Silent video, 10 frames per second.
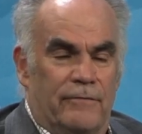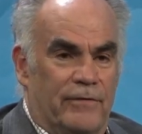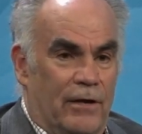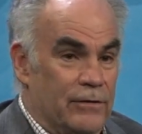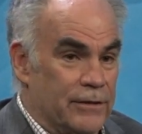
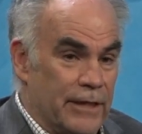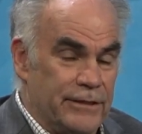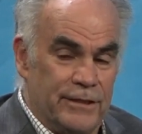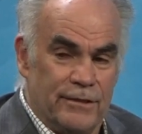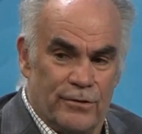Followed in
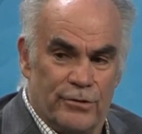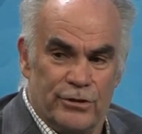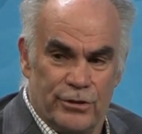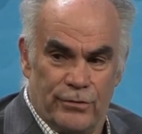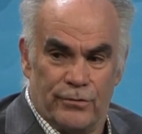
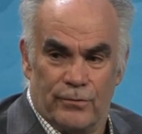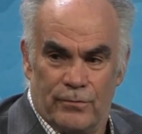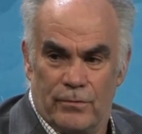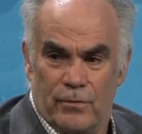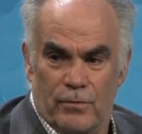1932,
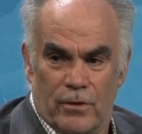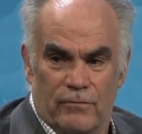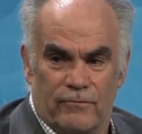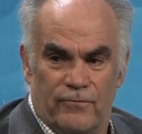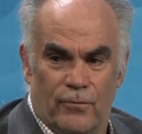where
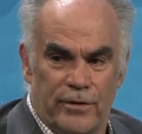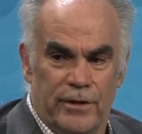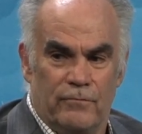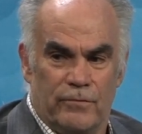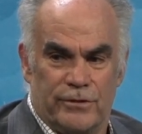over
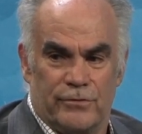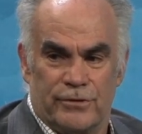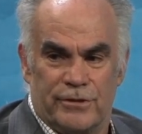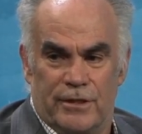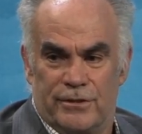40
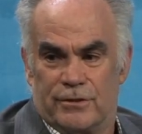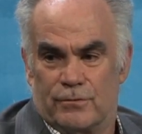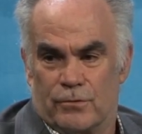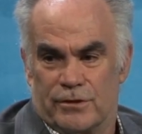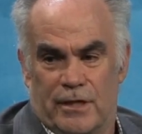research stations
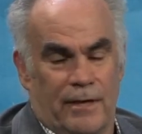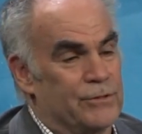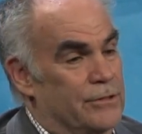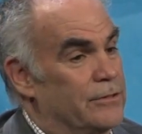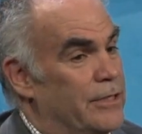were
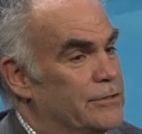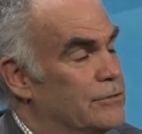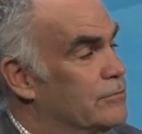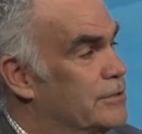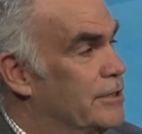established,
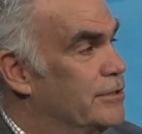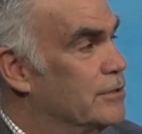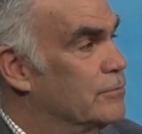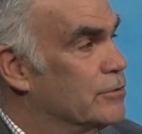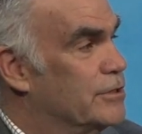international
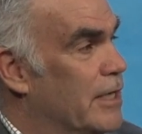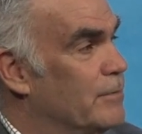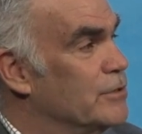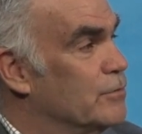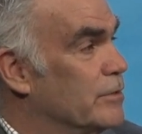stations were
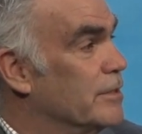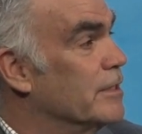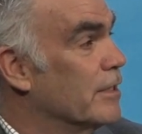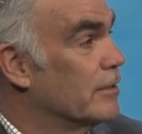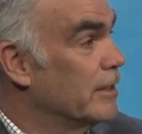established within
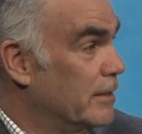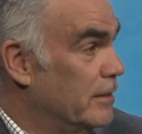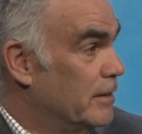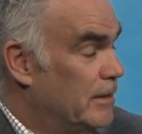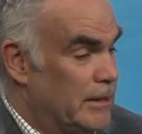the
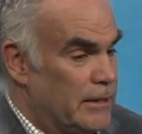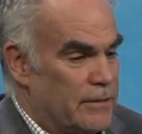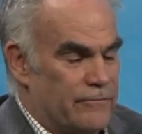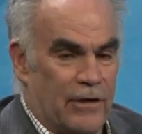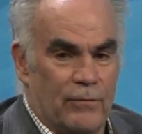Arctic,
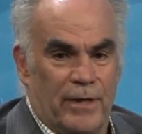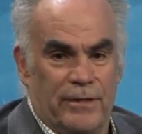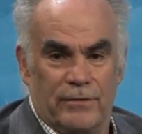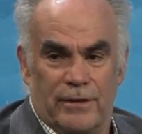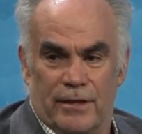followed by the
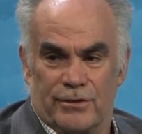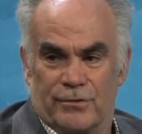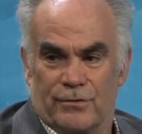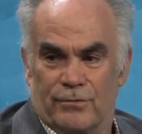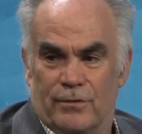
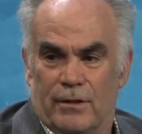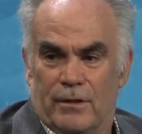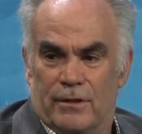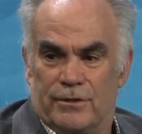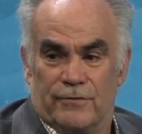International
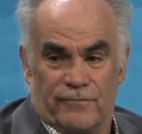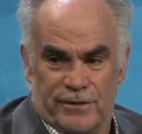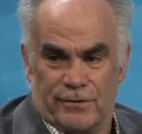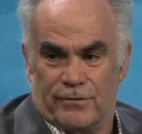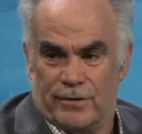
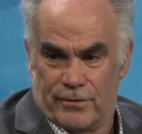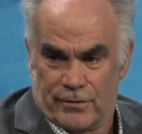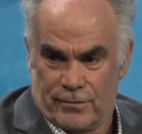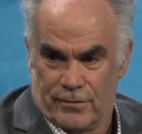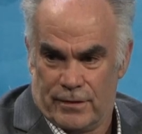Geophysical
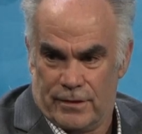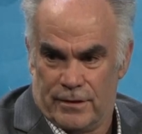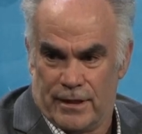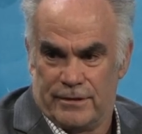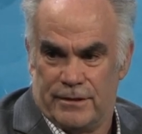Year in
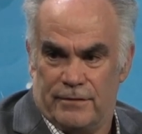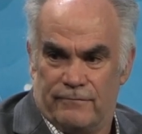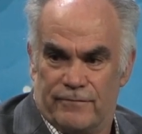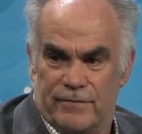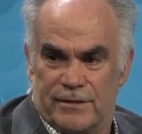
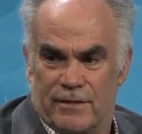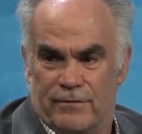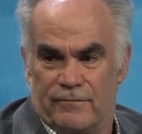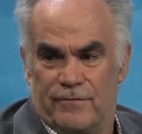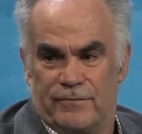1957
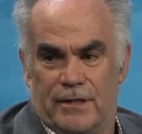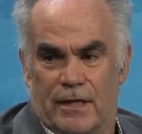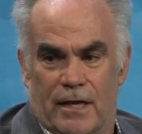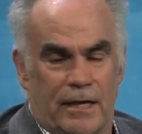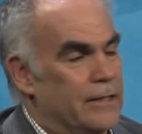to
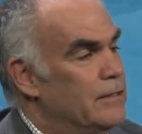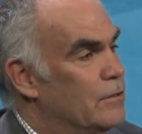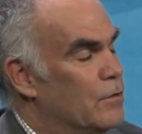59,